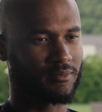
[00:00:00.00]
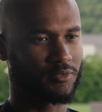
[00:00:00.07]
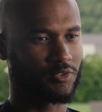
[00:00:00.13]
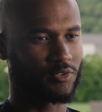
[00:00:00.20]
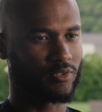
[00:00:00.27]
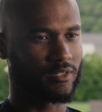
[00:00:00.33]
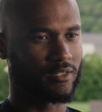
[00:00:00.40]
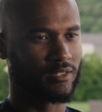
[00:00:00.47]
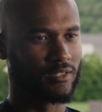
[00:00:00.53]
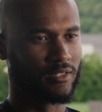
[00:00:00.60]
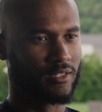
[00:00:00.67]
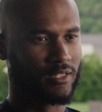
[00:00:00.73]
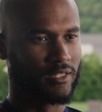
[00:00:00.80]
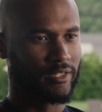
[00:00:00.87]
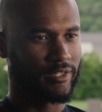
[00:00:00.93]
So,
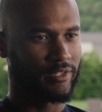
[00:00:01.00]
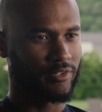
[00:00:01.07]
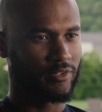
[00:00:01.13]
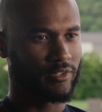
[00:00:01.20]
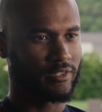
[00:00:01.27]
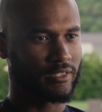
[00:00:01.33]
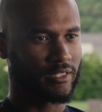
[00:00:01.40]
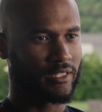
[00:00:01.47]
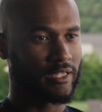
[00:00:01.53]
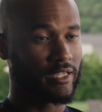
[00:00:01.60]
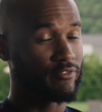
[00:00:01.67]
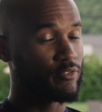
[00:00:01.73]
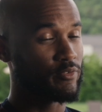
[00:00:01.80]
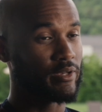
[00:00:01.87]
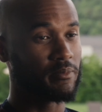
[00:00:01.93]
you know, he's a guy,
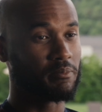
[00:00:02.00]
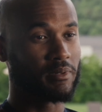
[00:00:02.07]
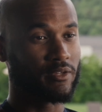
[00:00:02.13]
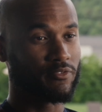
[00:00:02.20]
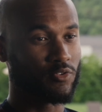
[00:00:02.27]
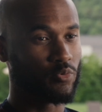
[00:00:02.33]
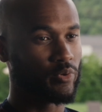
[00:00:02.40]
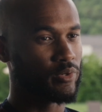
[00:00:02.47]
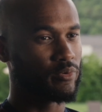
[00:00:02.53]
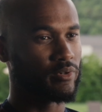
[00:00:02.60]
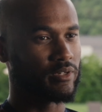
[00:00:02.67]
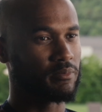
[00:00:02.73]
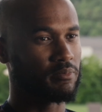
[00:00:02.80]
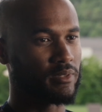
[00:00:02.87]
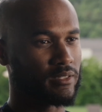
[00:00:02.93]
even when he played for Windies, he